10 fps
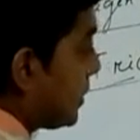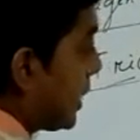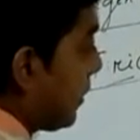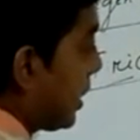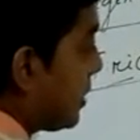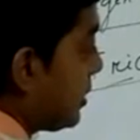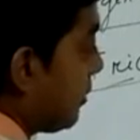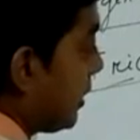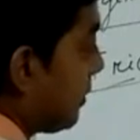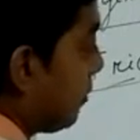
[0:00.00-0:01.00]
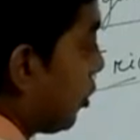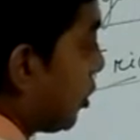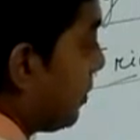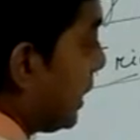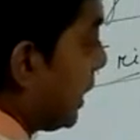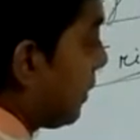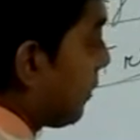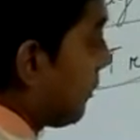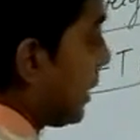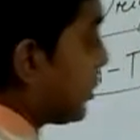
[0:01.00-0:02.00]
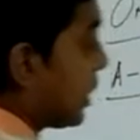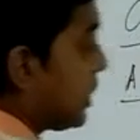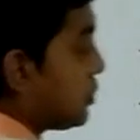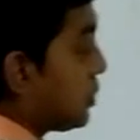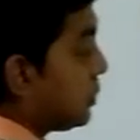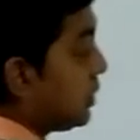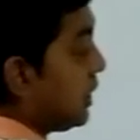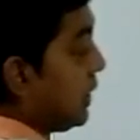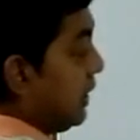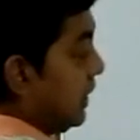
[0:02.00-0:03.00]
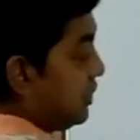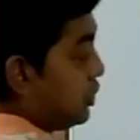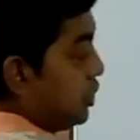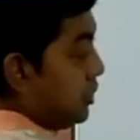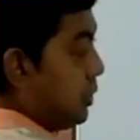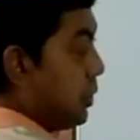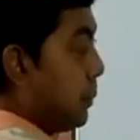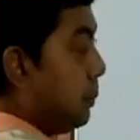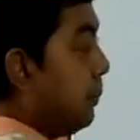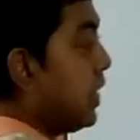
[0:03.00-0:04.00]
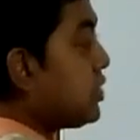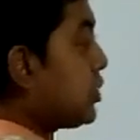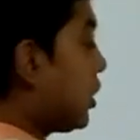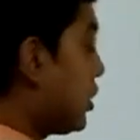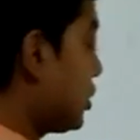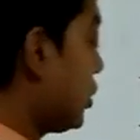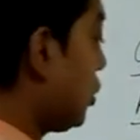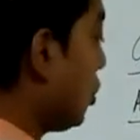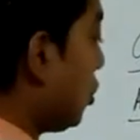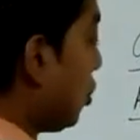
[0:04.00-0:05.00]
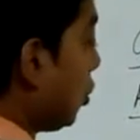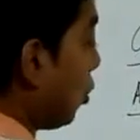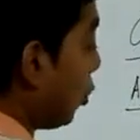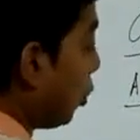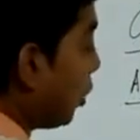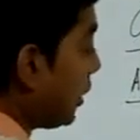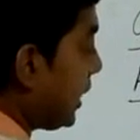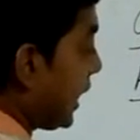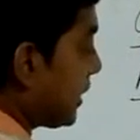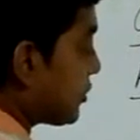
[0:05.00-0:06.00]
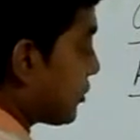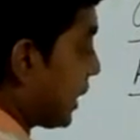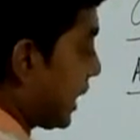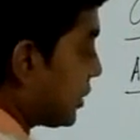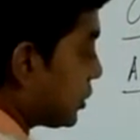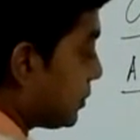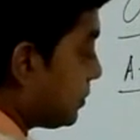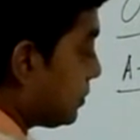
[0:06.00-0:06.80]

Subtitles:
semi-conservative mode of DNA replication, I show that based on old DNA strand,